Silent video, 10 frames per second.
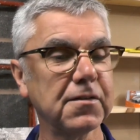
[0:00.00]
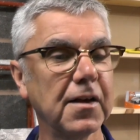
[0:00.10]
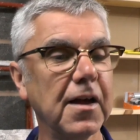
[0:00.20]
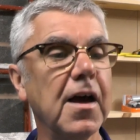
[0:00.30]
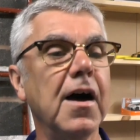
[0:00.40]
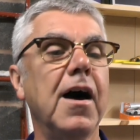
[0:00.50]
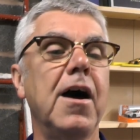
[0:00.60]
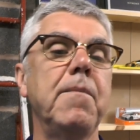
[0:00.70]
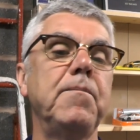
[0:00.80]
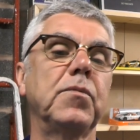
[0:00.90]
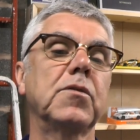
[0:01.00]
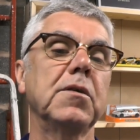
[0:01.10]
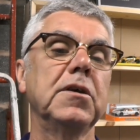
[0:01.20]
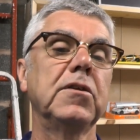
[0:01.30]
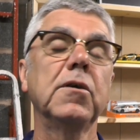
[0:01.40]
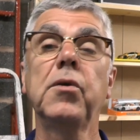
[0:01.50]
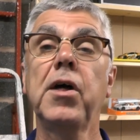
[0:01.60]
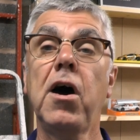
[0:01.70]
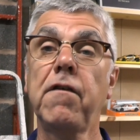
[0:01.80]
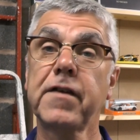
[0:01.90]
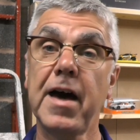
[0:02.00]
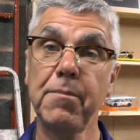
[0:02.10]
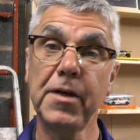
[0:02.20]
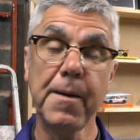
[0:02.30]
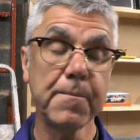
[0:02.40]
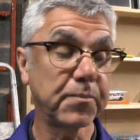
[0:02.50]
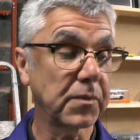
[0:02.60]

So I'm going to do all that off camera,